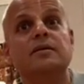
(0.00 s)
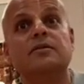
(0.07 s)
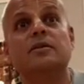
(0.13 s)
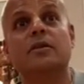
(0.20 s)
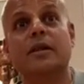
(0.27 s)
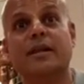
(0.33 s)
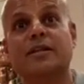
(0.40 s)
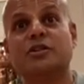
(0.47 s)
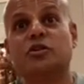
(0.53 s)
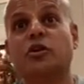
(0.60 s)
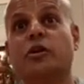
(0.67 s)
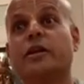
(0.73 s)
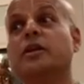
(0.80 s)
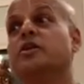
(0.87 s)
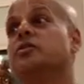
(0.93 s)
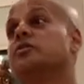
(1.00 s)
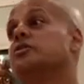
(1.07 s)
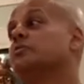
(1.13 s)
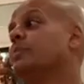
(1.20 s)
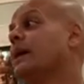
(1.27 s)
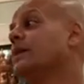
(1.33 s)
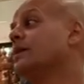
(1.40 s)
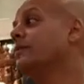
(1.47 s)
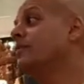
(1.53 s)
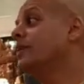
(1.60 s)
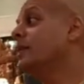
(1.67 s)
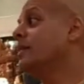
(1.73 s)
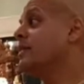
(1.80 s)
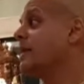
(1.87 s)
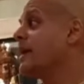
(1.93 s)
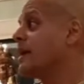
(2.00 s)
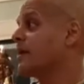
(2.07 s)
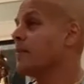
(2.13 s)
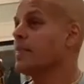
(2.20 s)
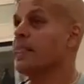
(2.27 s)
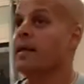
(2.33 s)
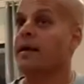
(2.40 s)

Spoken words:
So let us look introspectively and think,